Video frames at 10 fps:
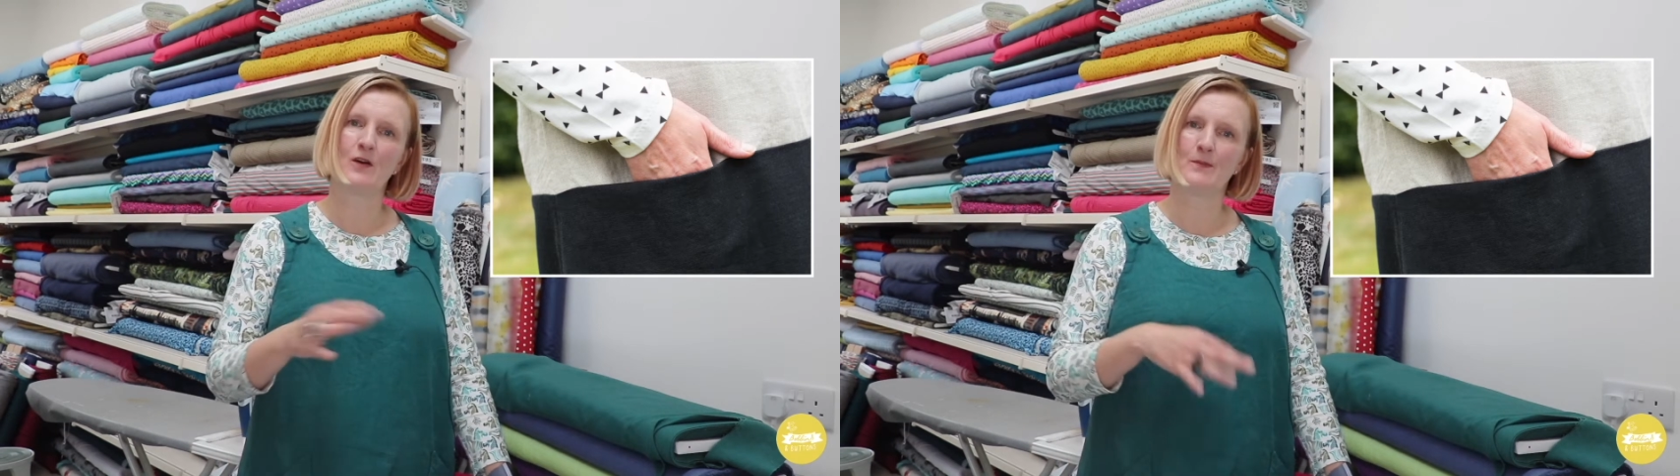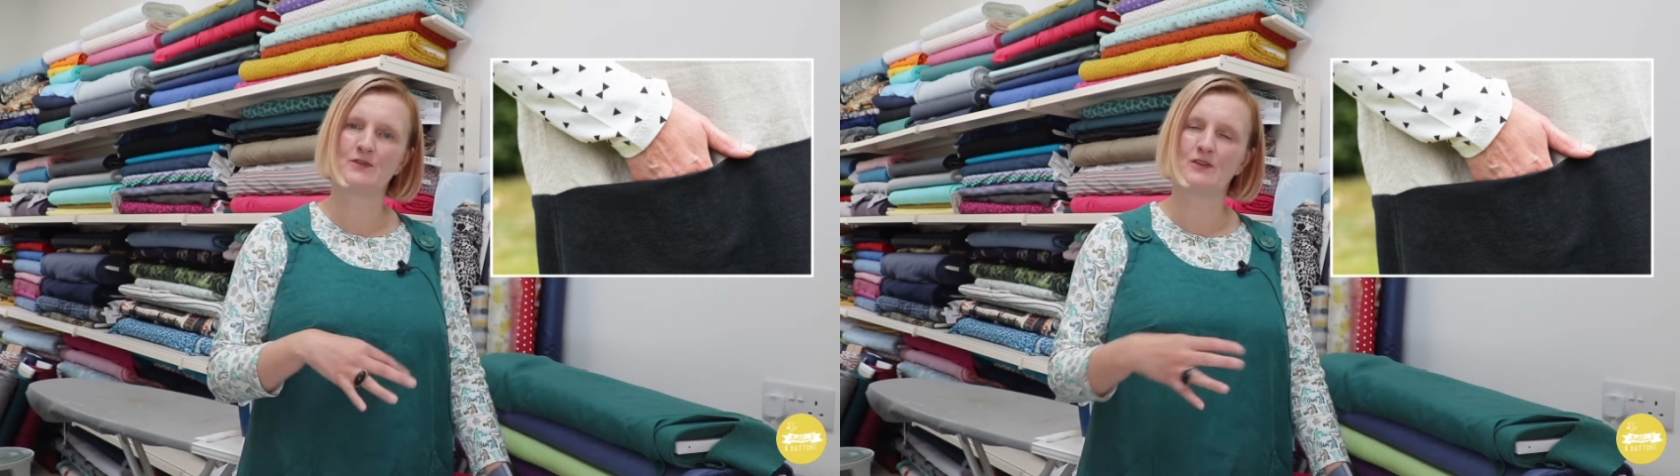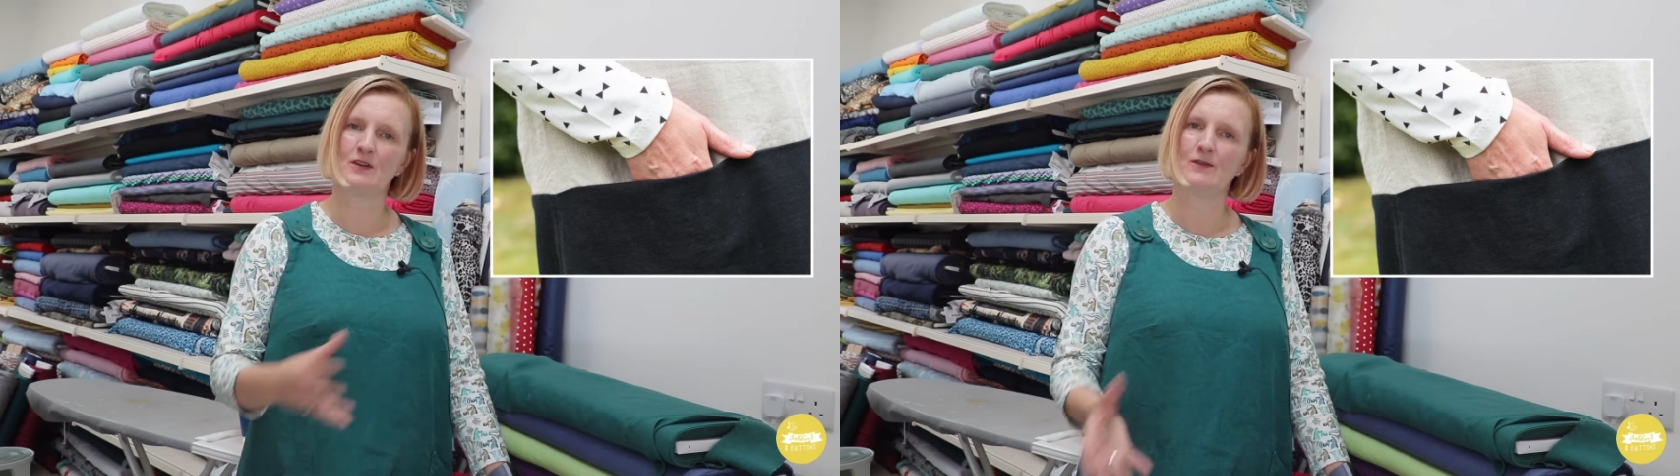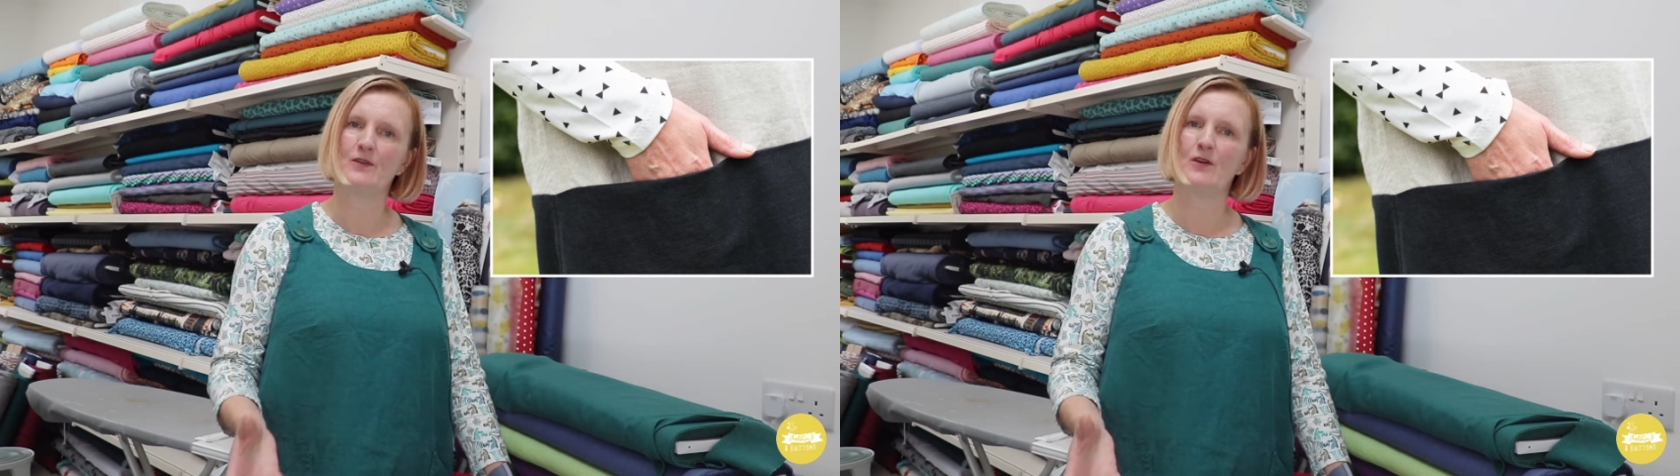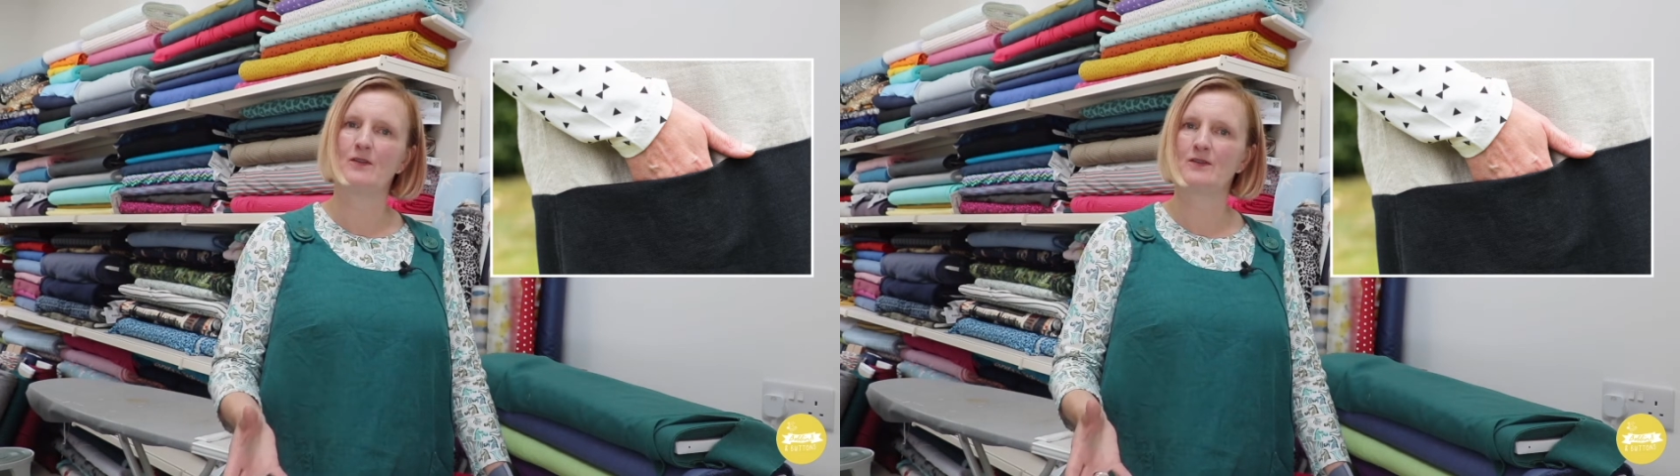option you've
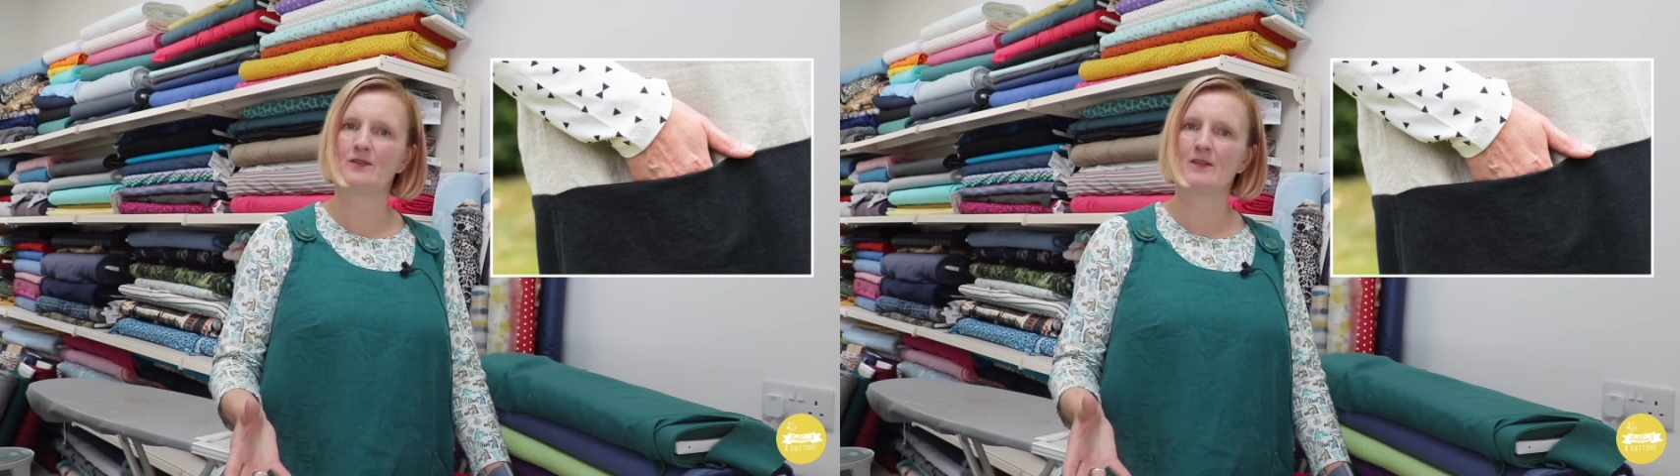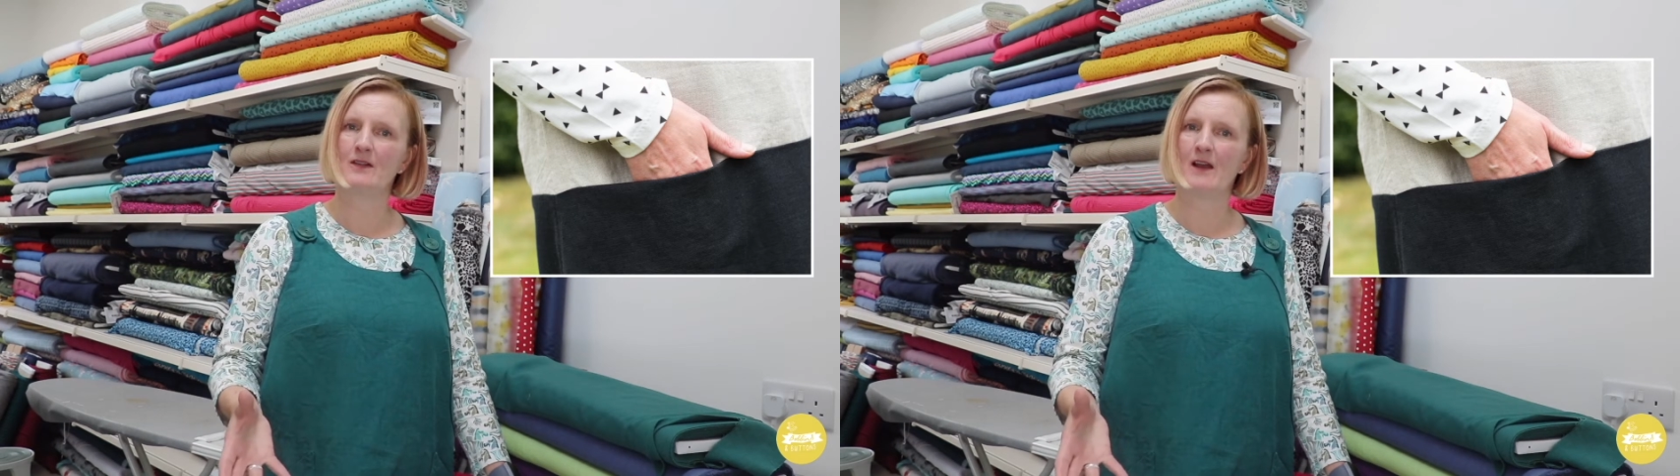got